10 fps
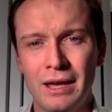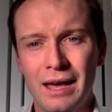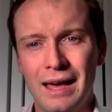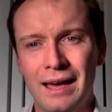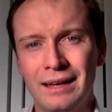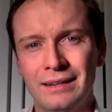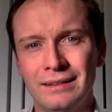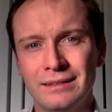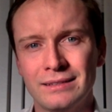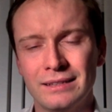
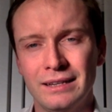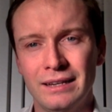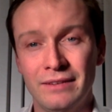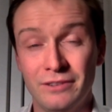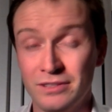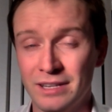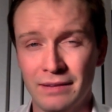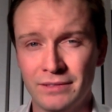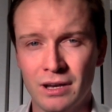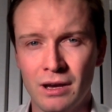and if you still have
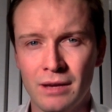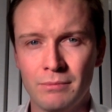time,